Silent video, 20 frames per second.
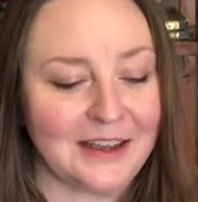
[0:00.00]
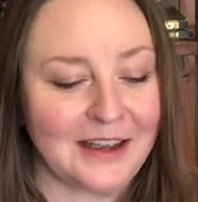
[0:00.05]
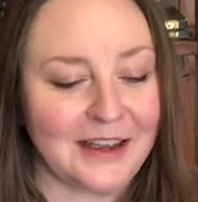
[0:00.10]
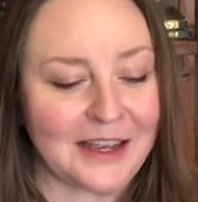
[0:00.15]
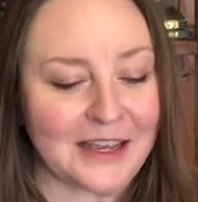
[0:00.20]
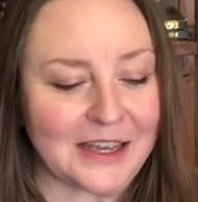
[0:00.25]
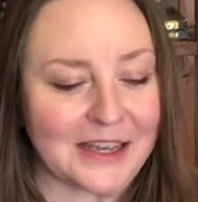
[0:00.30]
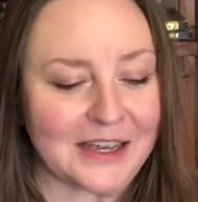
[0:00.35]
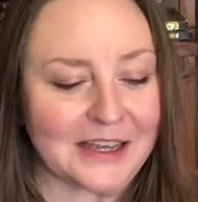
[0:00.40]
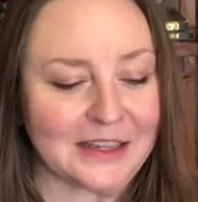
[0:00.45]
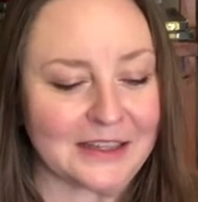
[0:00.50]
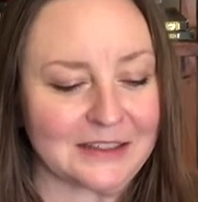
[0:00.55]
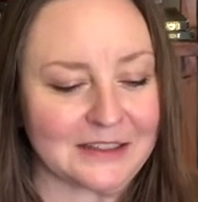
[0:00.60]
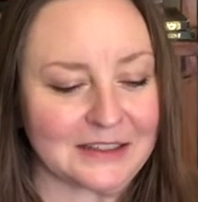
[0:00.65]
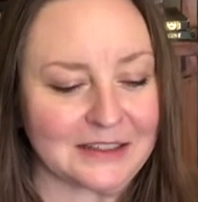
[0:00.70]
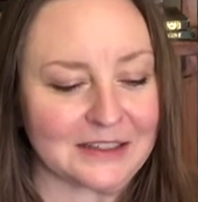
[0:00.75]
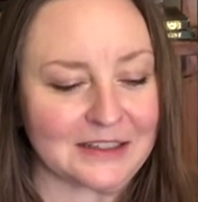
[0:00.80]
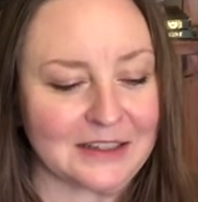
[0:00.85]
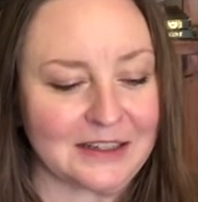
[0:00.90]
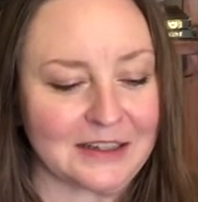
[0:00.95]

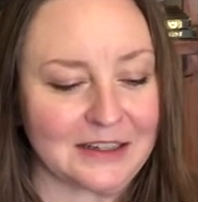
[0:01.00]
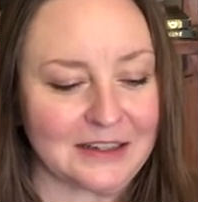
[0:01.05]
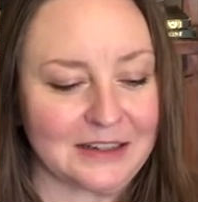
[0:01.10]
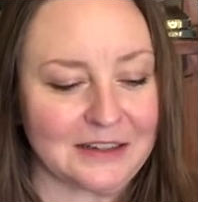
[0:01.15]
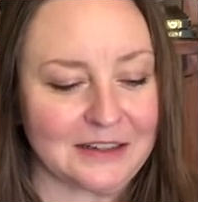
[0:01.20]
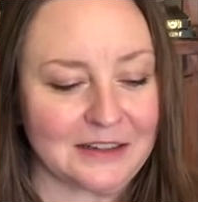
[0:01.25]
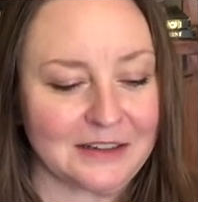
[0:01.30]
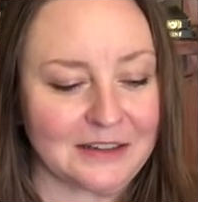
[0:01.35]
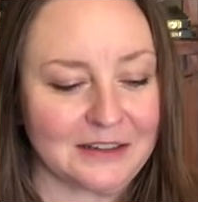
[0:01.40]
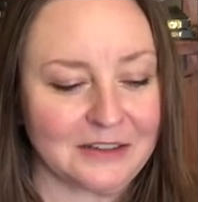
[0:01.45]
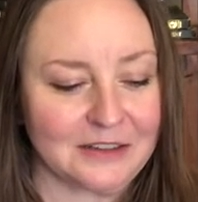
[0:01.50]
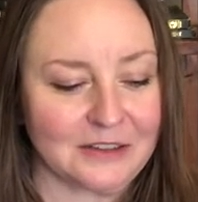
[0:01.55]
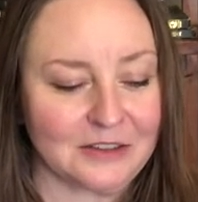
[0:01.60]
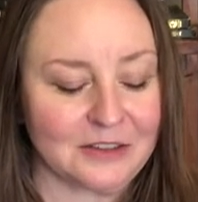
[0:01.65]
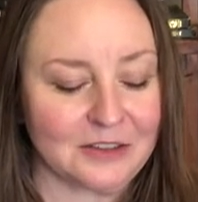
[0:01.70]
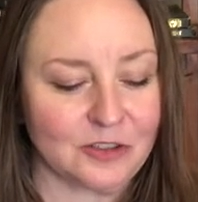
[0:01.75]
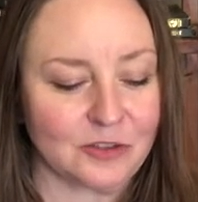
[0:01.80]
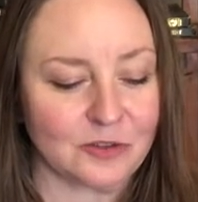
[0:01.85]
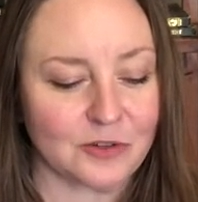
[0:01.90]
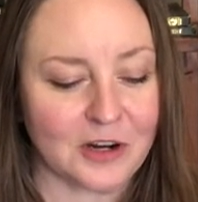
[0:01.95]
and
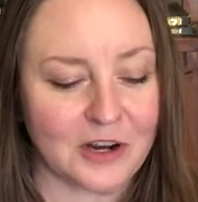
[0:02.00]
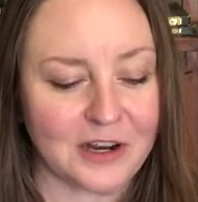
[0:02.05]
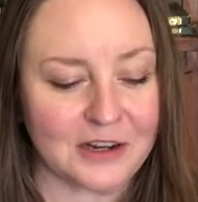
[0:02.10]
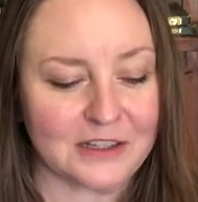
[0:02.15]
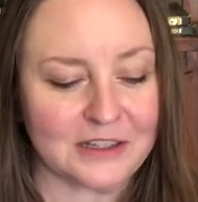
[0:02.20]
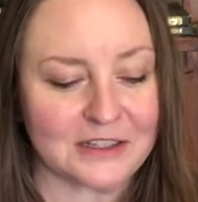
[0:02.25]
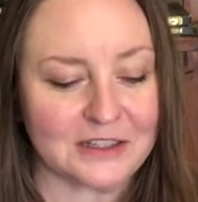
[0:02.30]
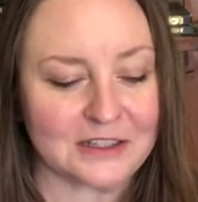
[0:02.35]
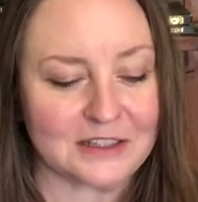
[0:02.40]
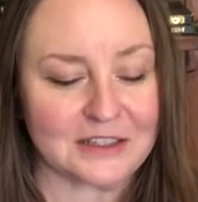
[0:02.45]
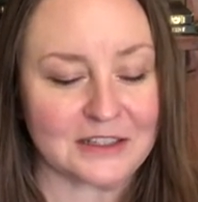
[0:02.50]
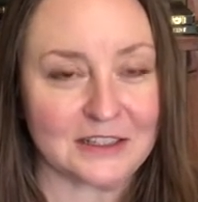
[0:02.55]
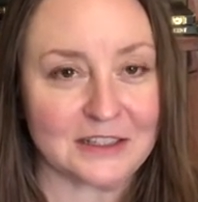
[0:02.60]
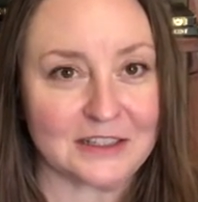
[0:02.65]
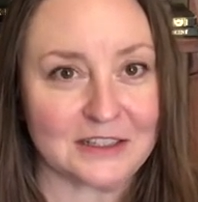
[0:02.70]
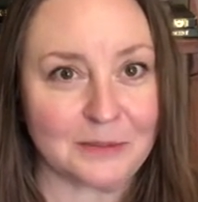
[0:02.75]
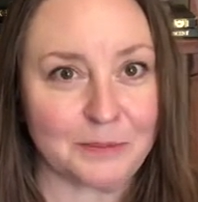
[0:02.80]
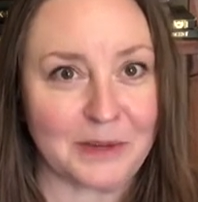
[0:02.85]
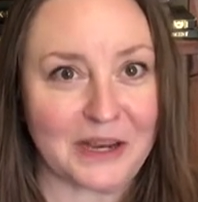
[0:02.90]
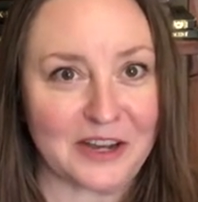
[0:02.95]
Uranus
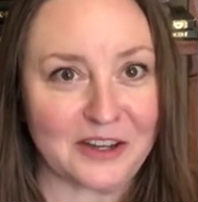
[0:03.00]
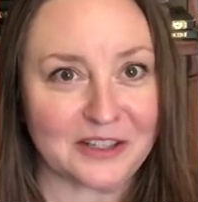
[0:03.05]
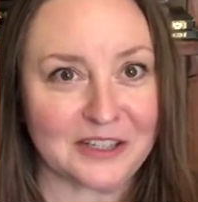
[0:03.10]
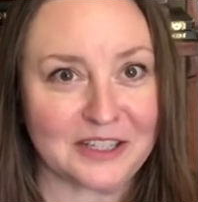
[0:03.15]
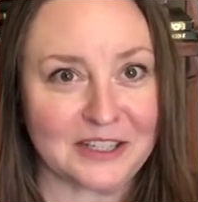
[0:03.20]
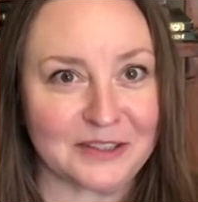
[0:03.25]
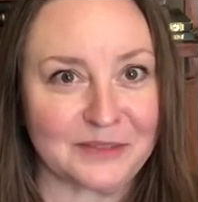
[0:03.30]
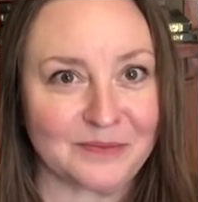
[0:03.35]
is about